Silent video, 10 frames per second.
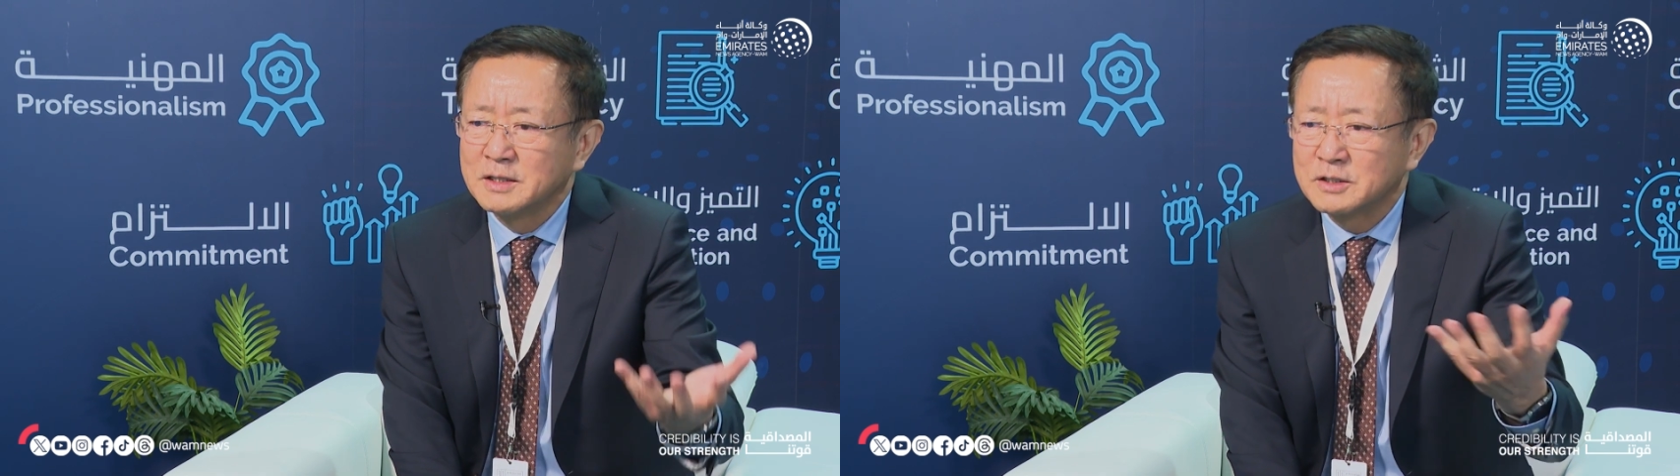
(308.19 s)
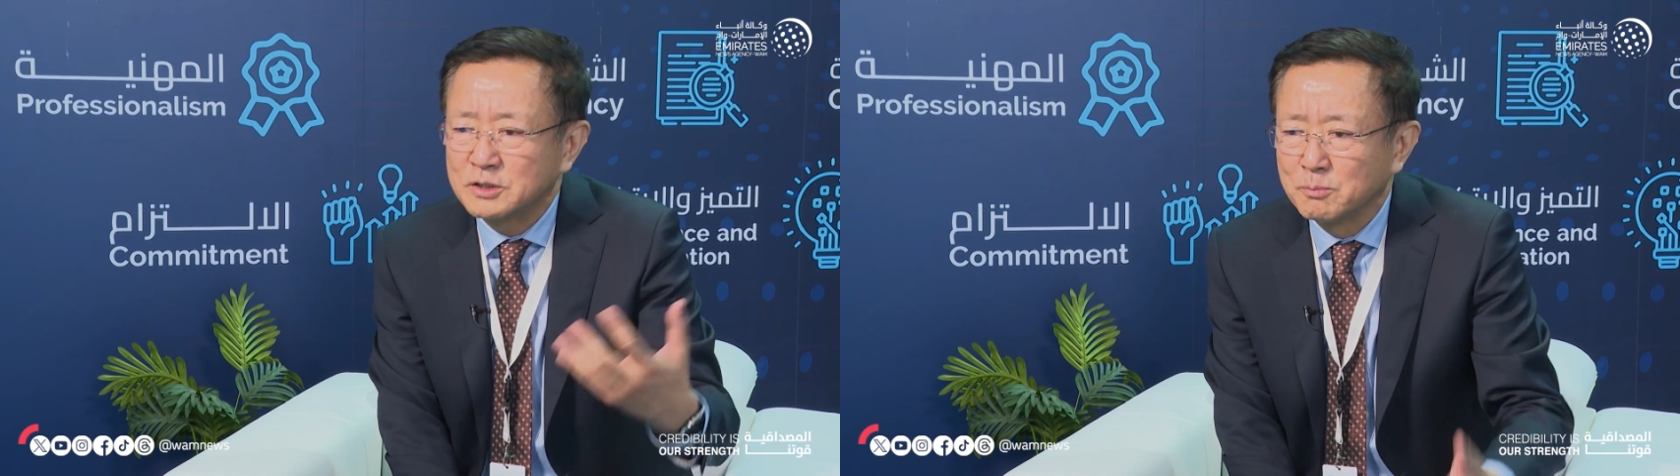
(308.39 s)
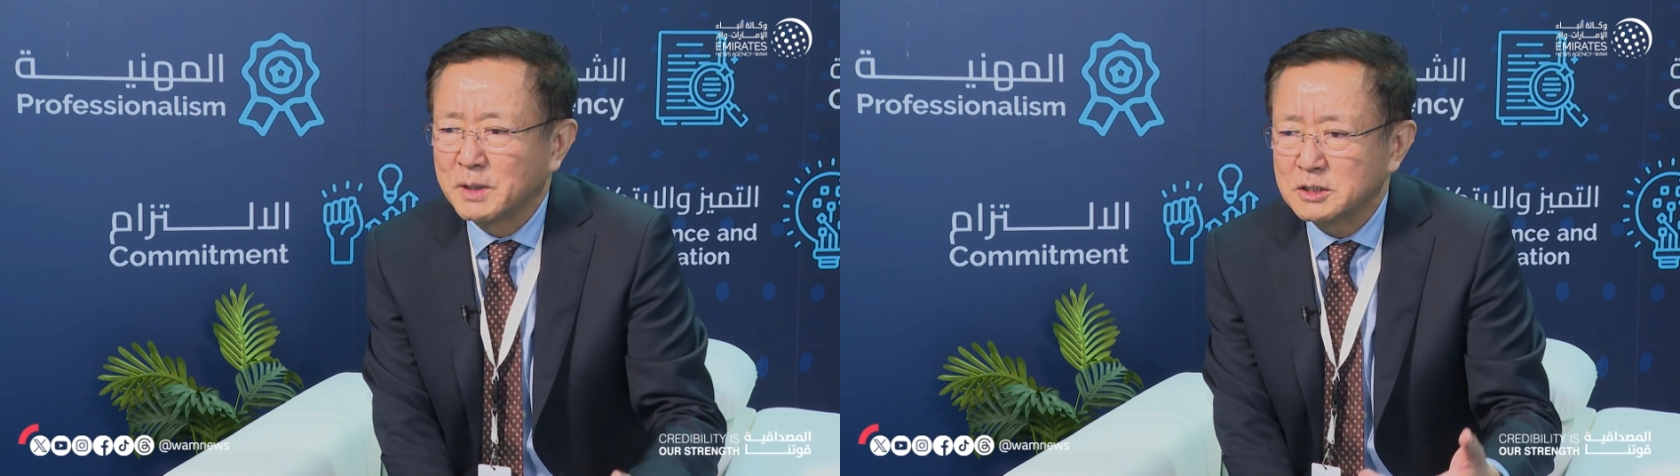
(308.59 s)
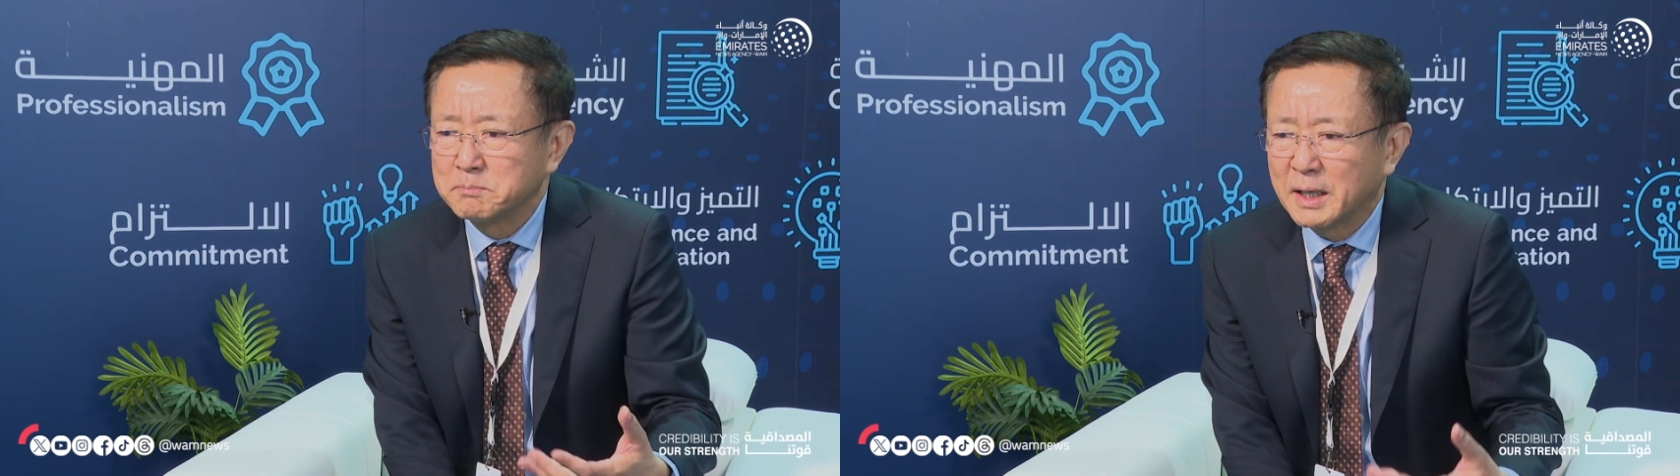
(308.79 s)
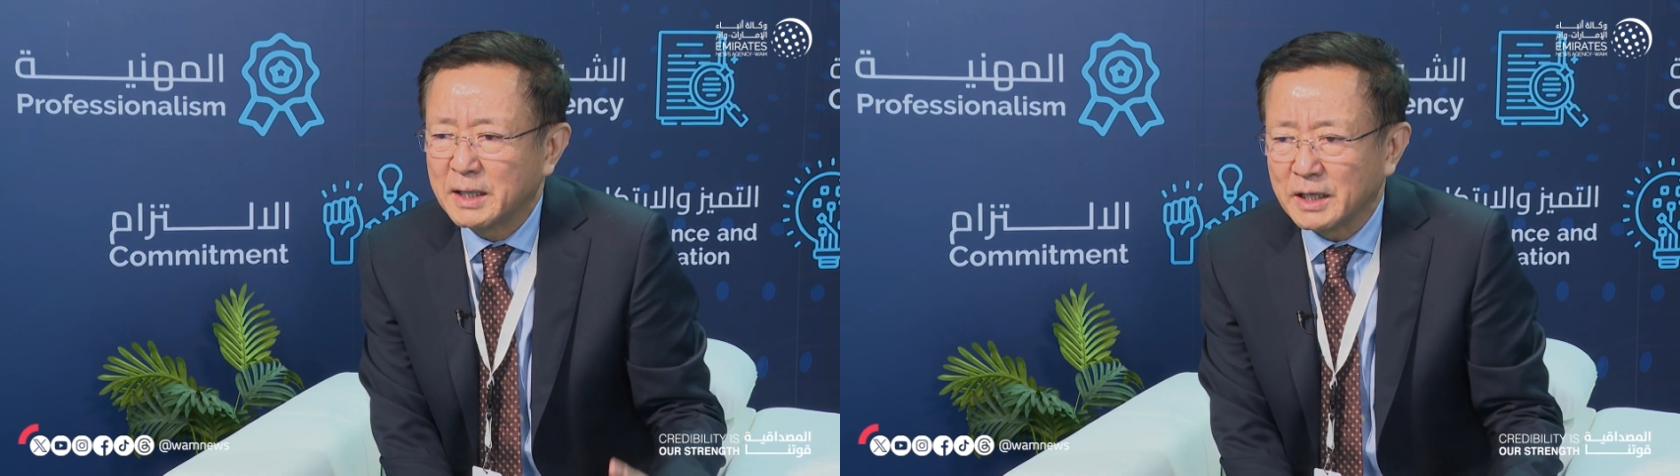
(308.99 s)
so much
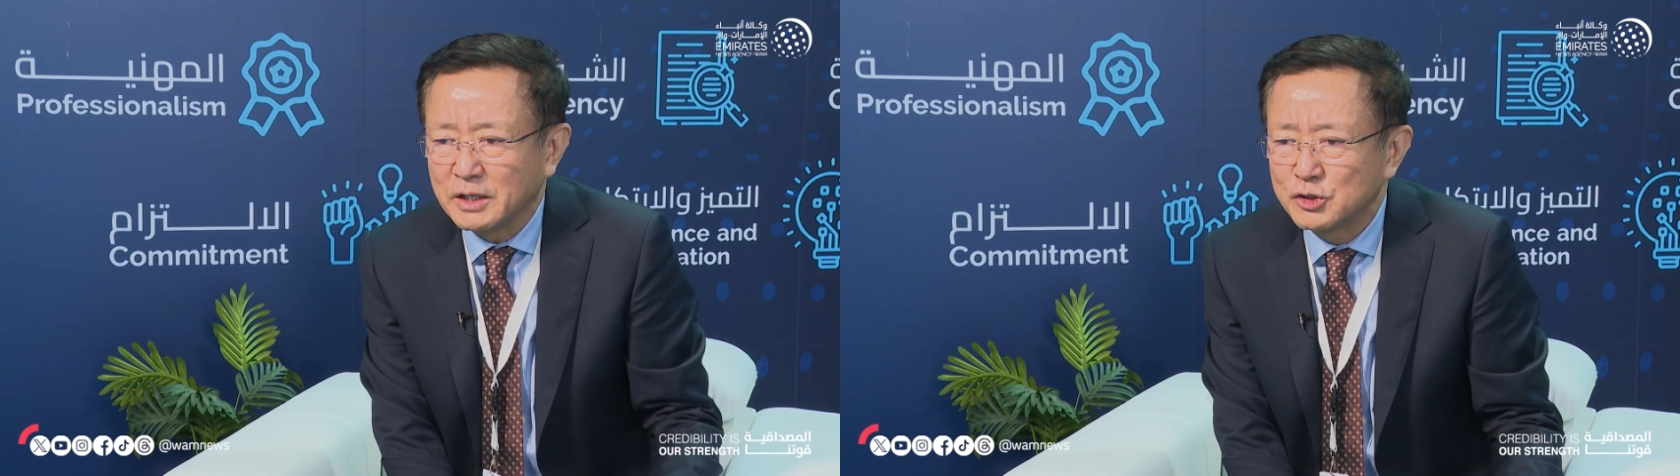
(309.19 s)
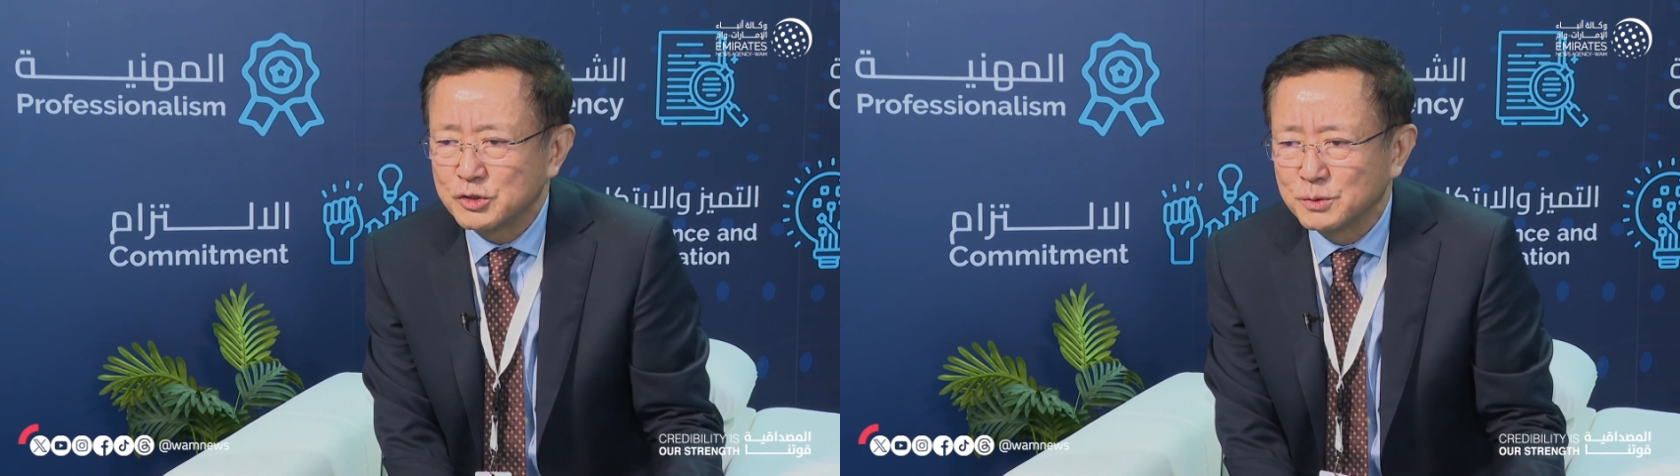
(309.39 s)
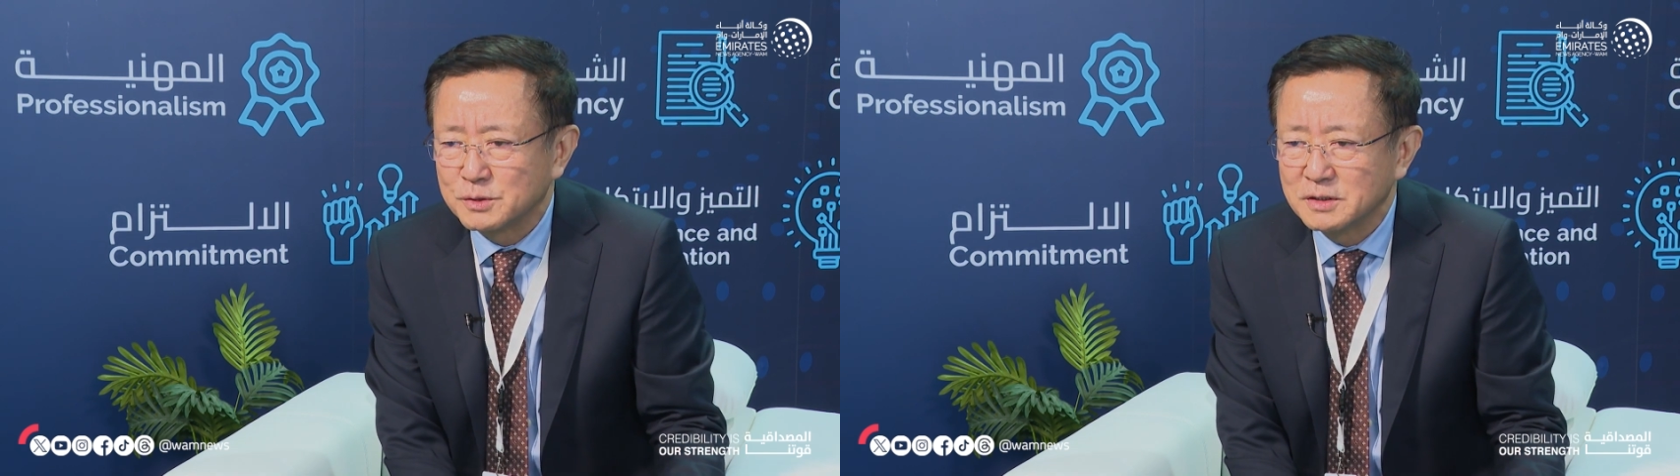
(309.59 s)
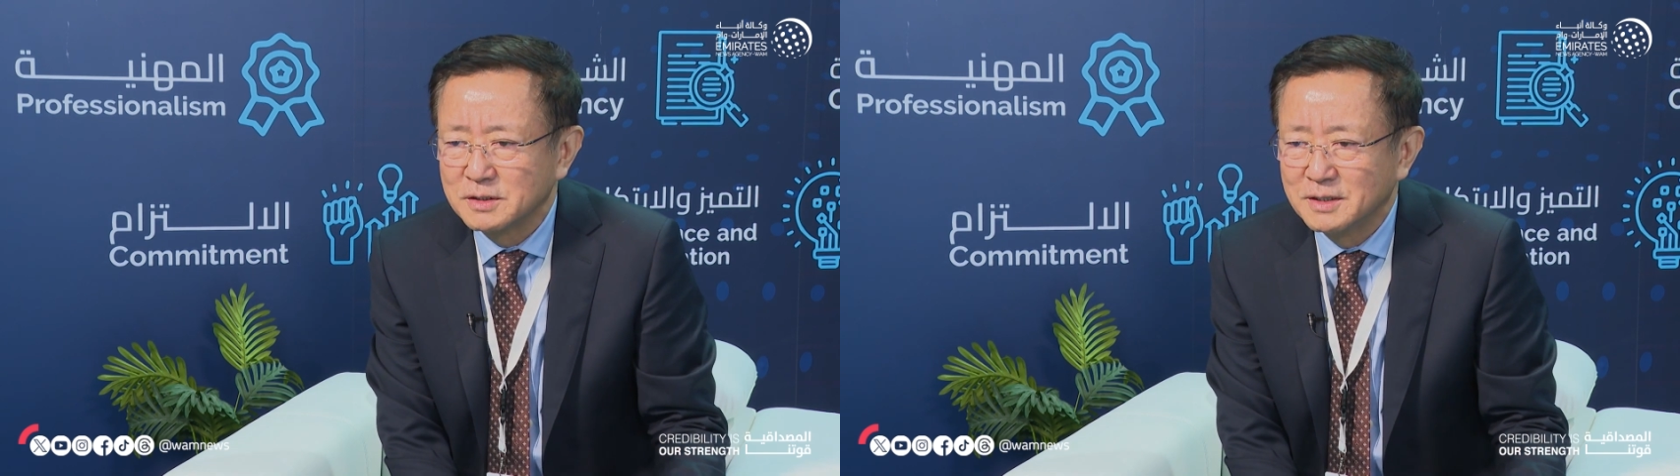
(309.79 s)
money issued,